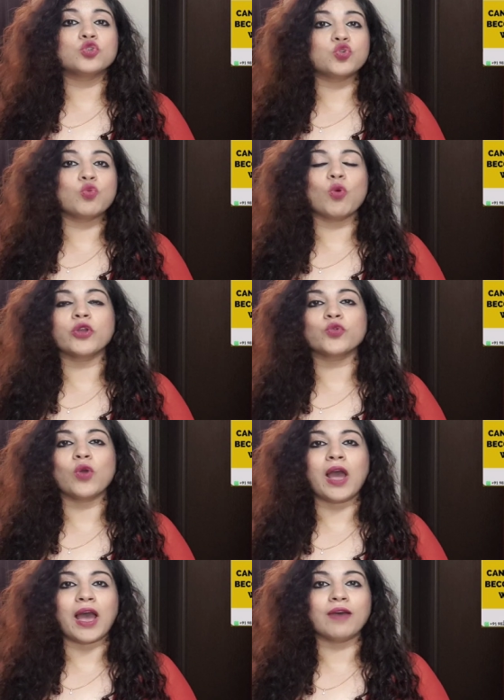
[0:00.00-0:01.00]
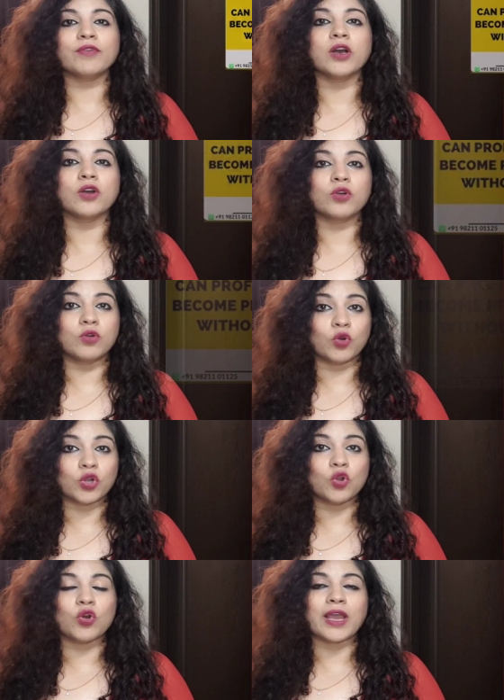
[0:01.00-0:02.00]
you do want to have a good
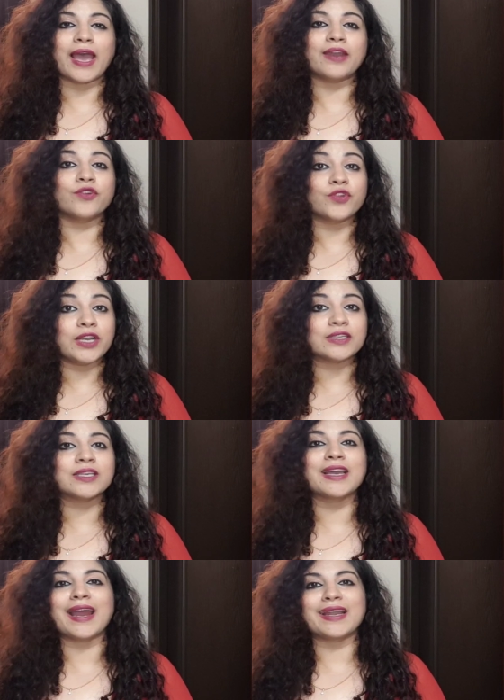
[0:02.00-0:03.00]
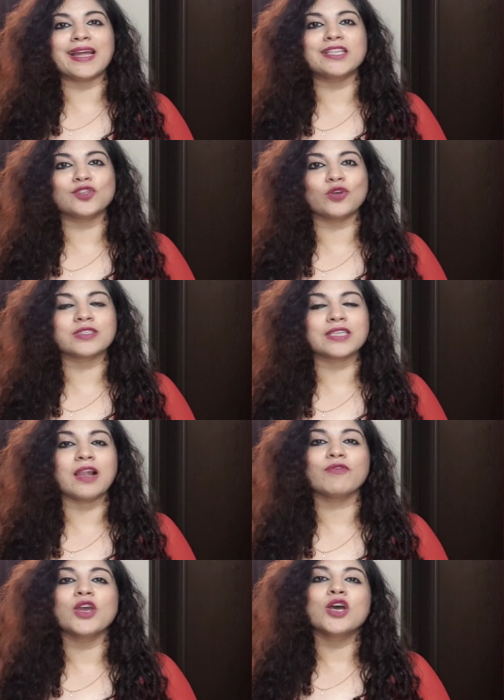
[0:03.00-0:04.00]
look and read the guidelines
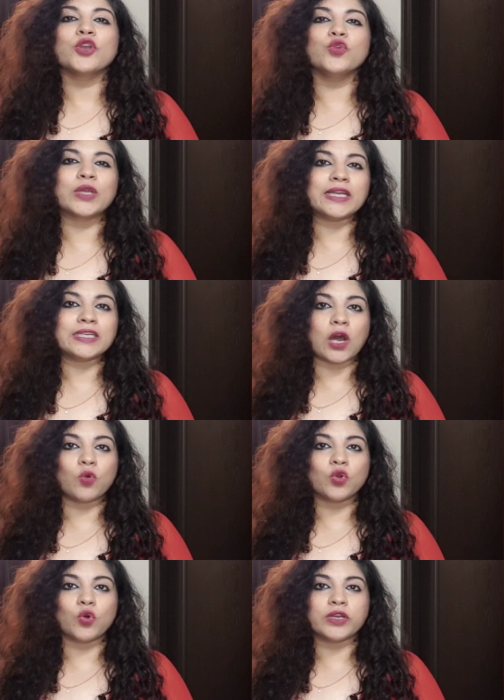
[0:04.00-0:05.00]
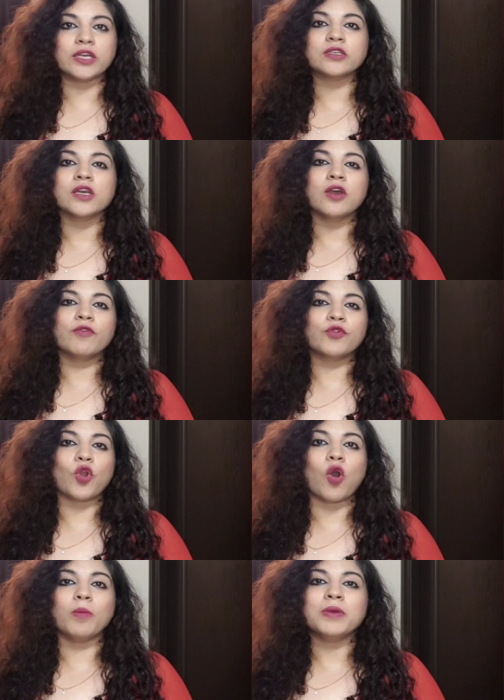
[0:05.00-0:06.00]
yourself, you can download it
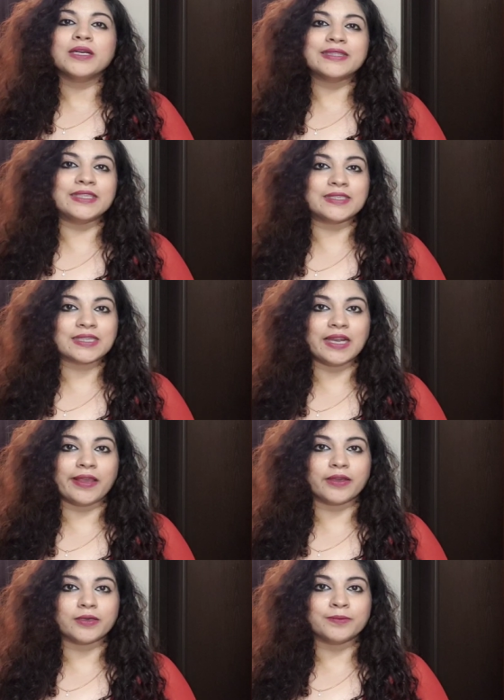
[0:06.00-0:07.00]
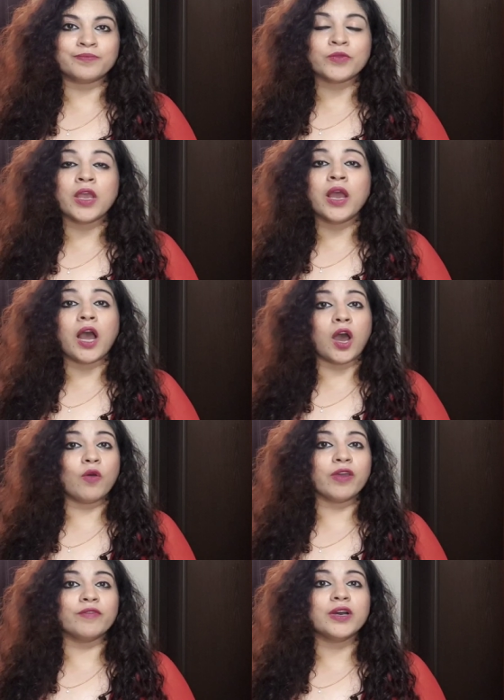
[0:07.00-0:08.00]
from this link.
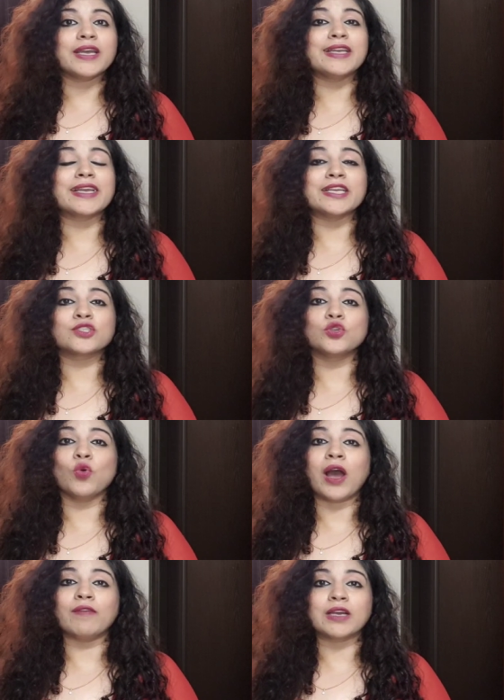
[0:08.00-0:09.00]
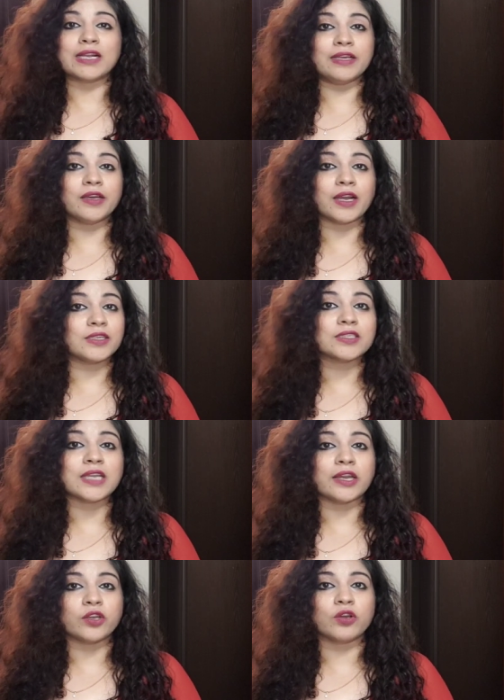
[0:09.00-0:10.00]
However, in case you have a clear
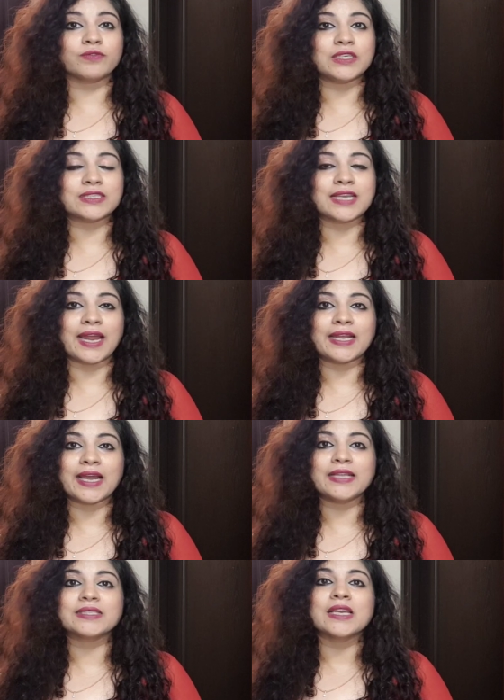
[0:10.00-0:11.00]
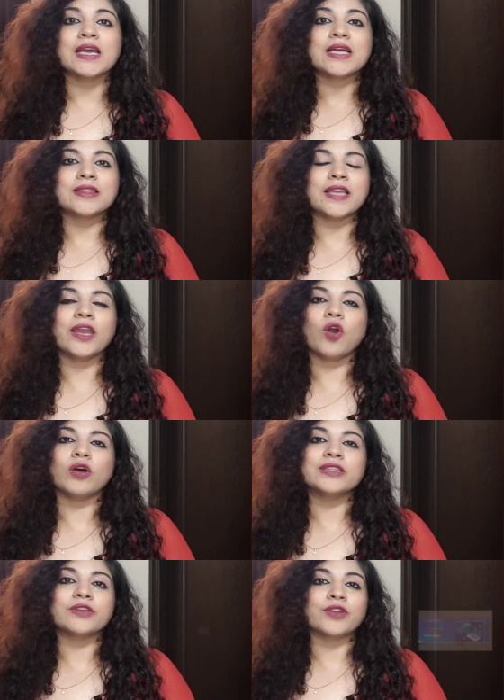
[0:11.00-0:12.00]
understanding of these guidelines, then on the